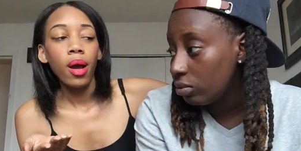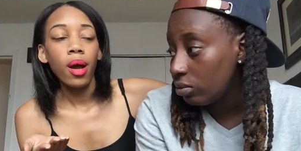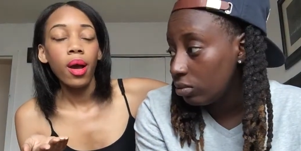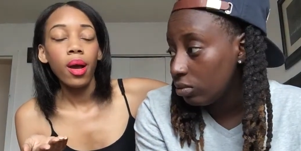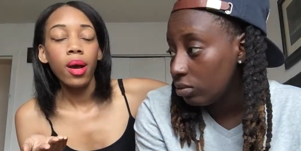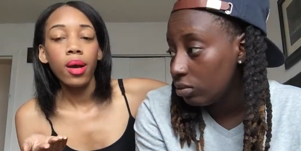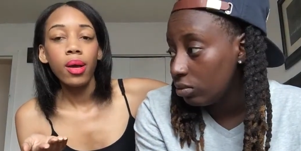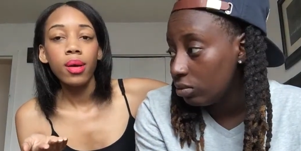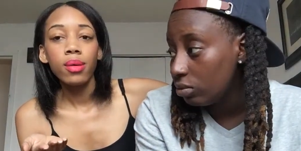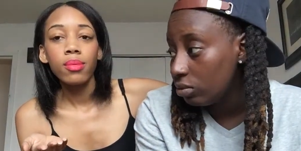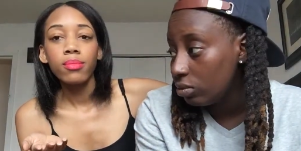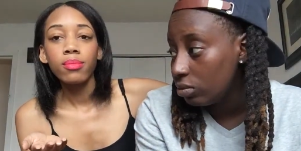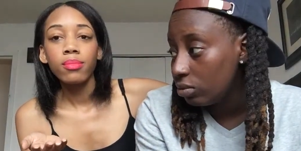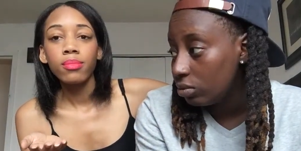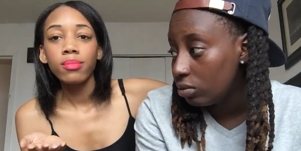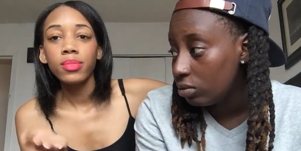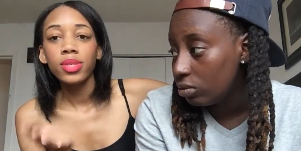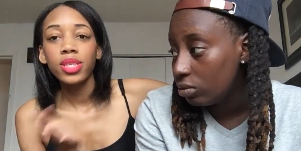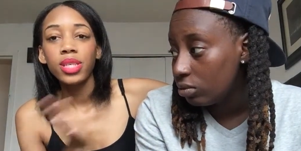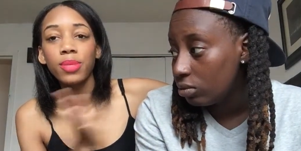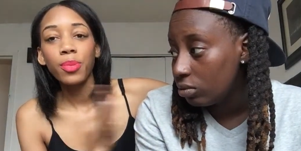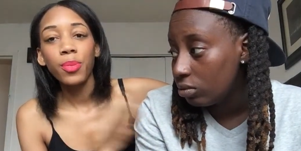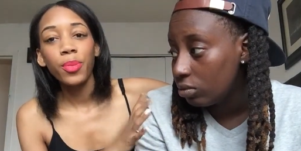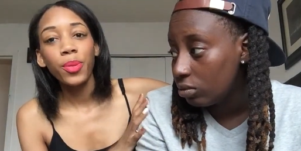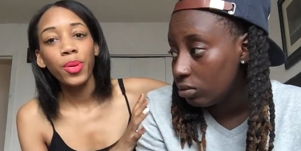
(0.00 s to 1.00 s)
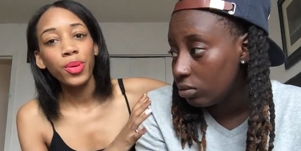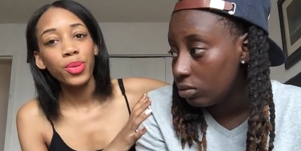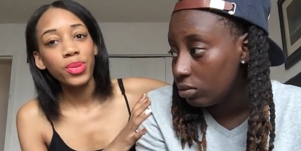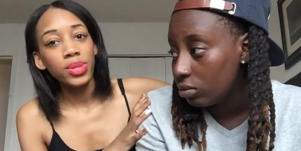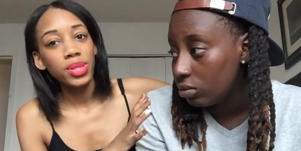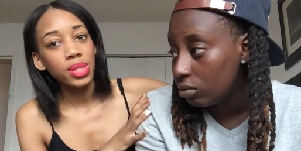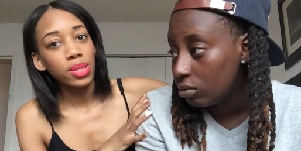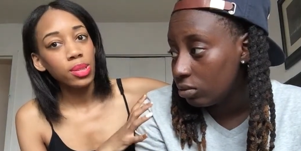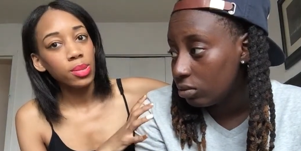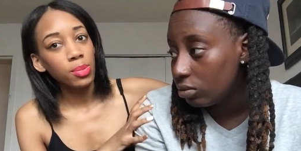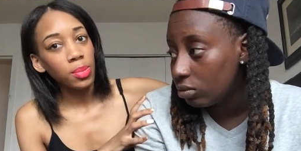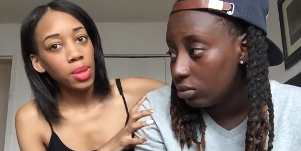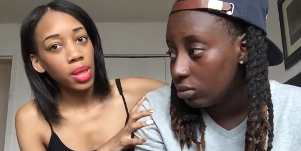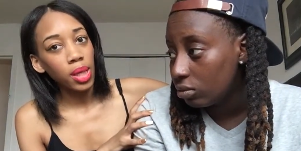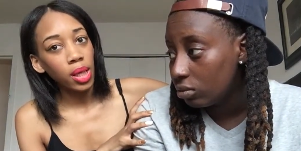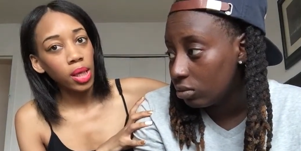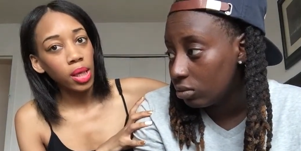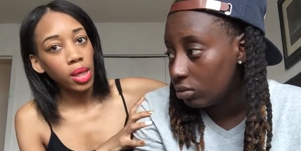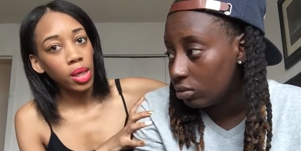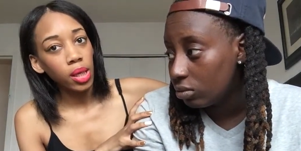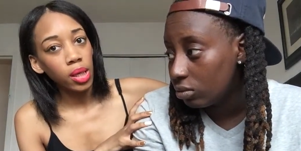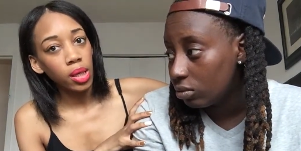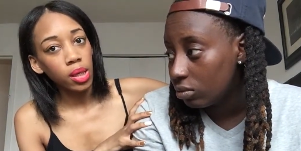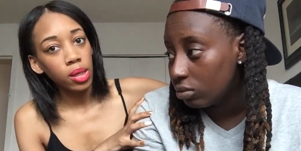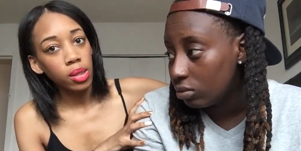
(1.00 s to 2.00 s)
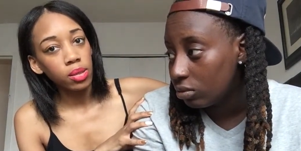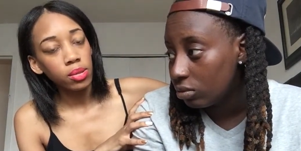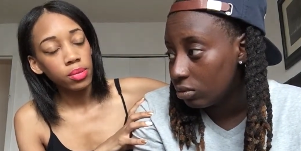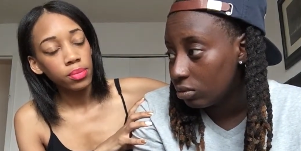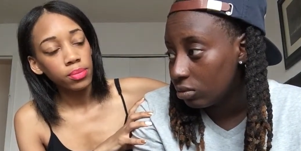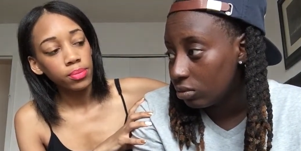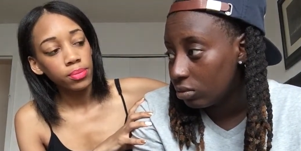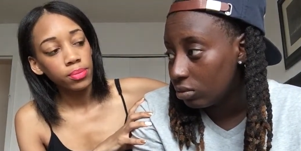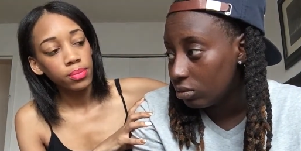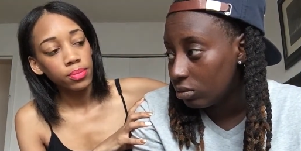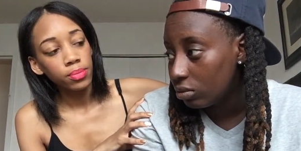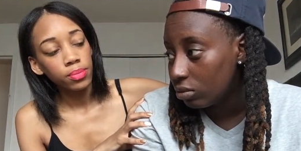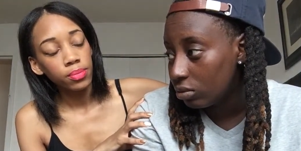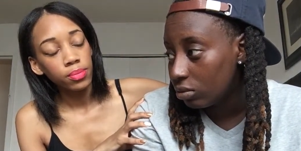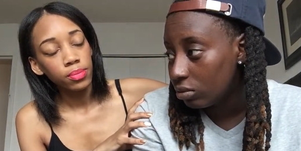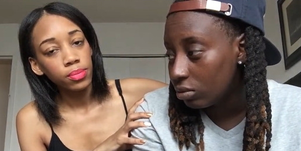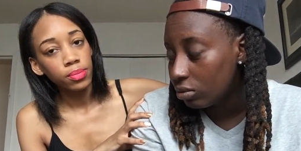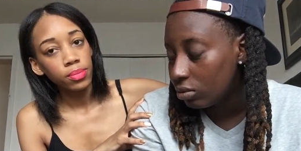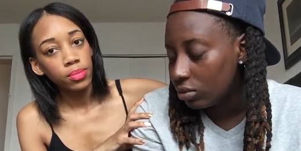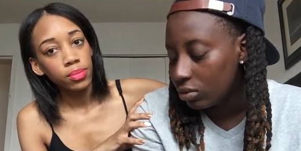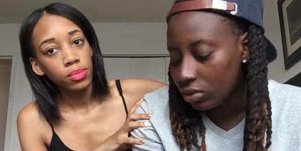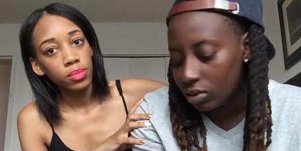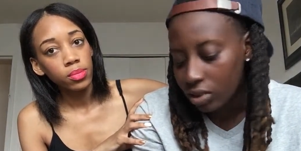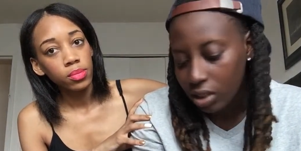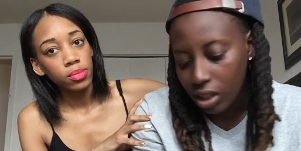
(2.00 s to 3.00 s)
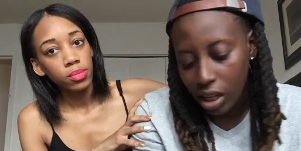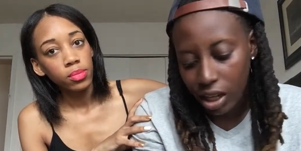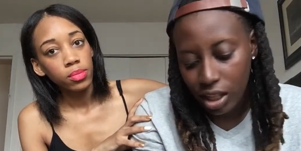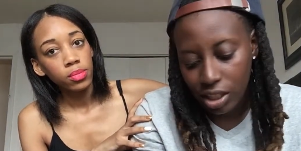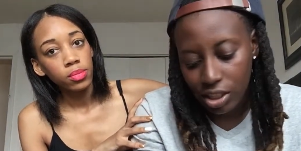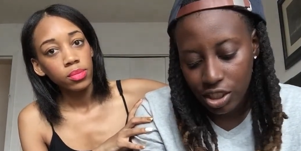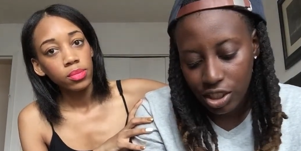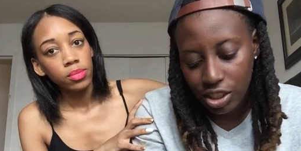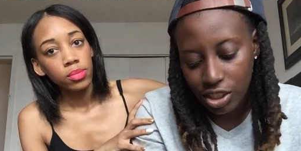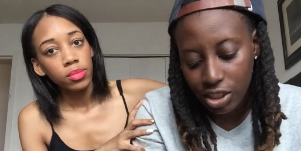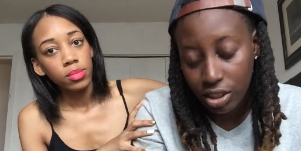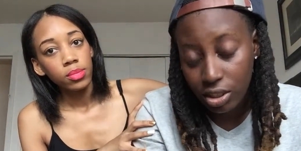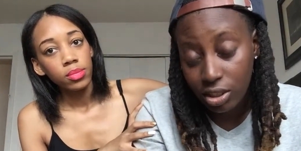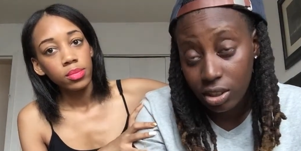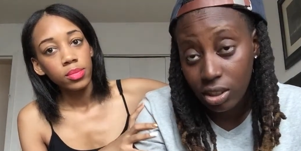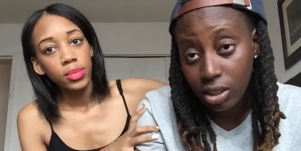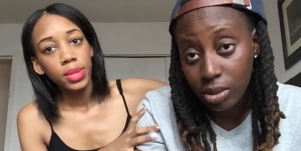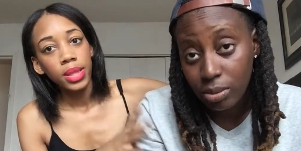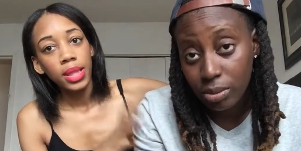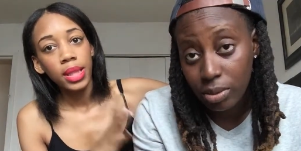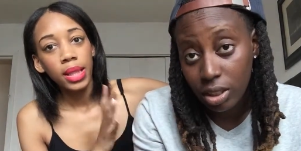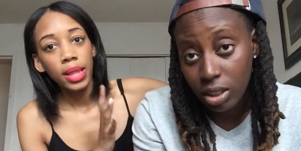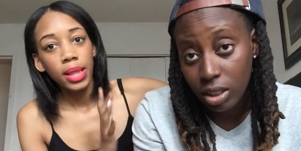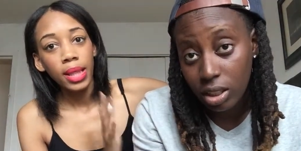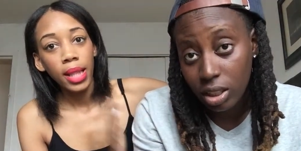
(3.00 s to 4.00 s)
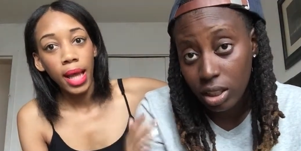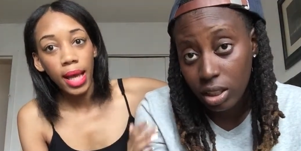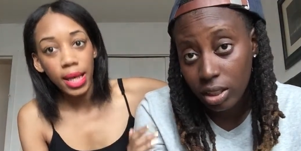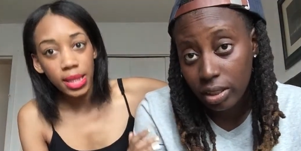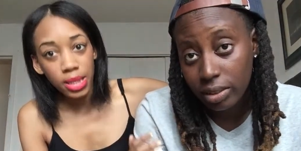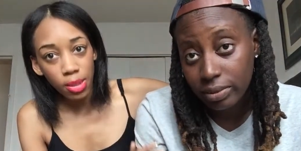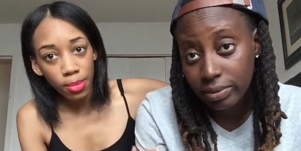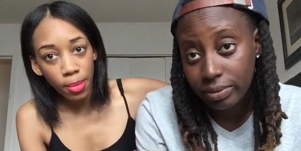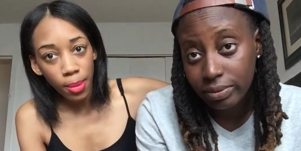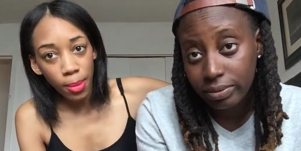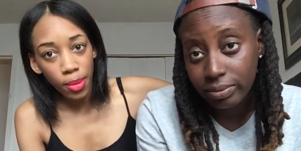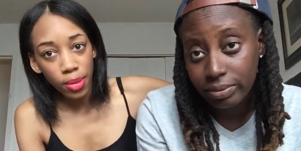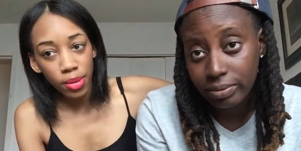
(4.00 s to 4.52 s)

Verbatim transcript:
Speaker 1: um, she proposed to me last year on her birthday. Last year, my